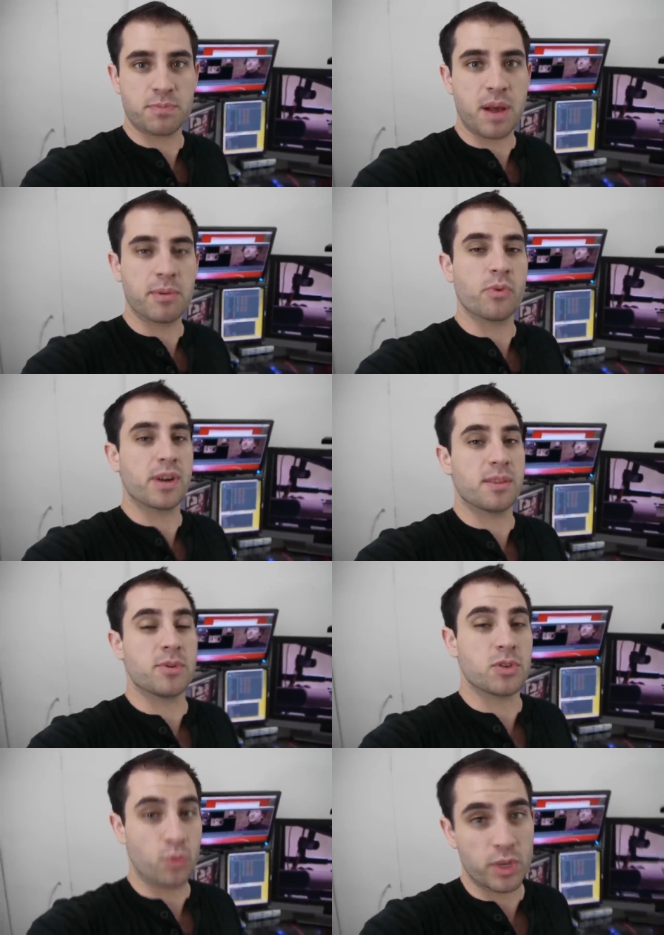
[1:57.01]
is probably one of the
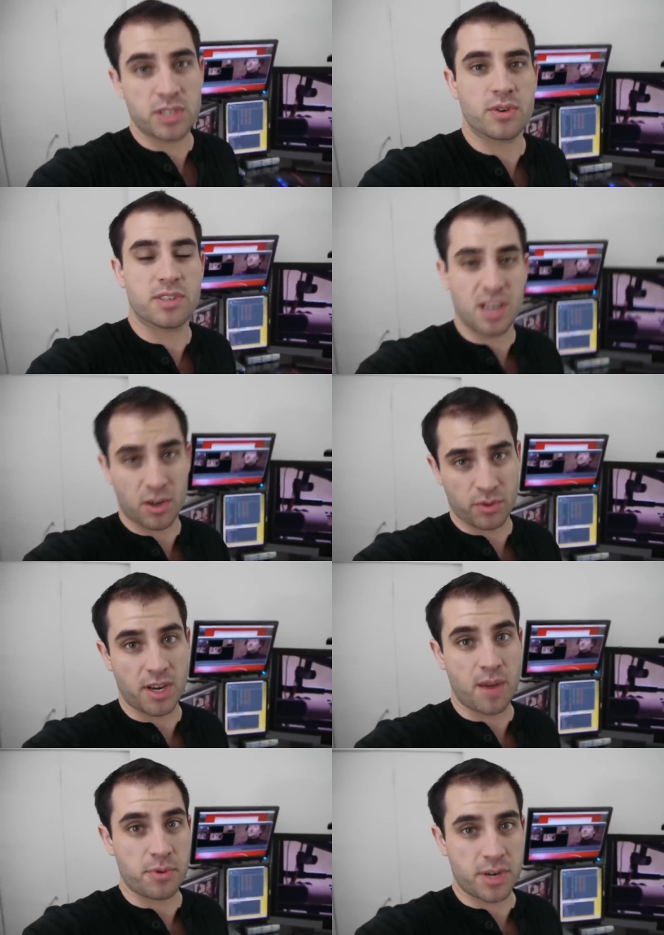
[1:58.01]
most
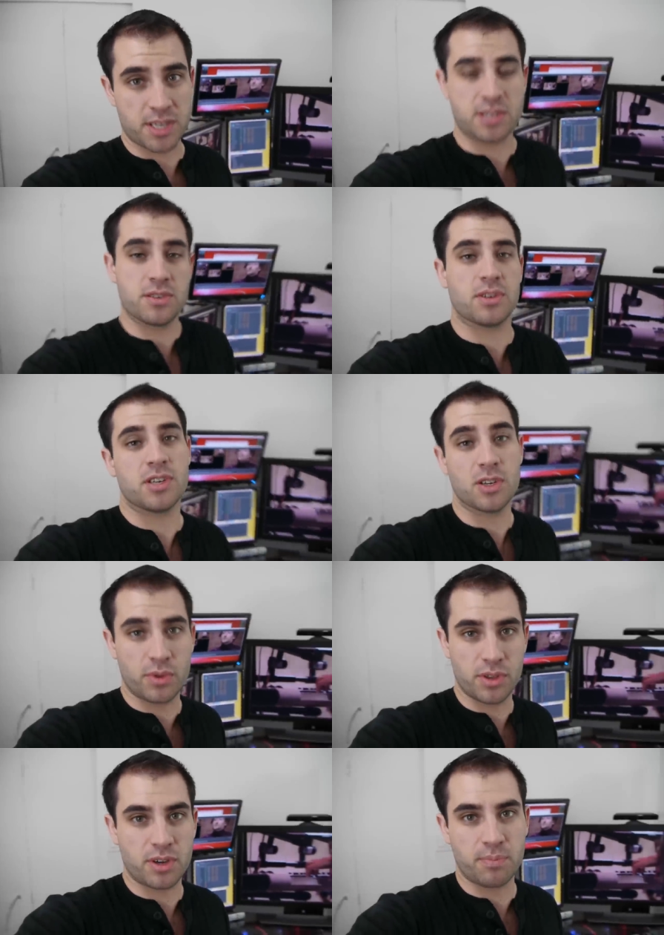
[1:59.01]
resource-hungry operations you can do
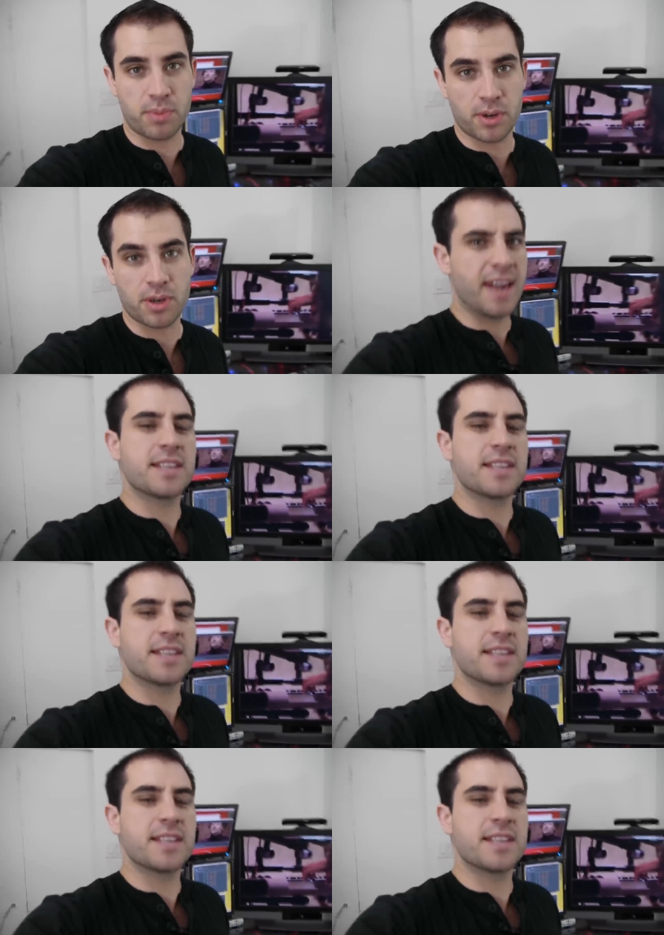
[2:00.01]
with your computer.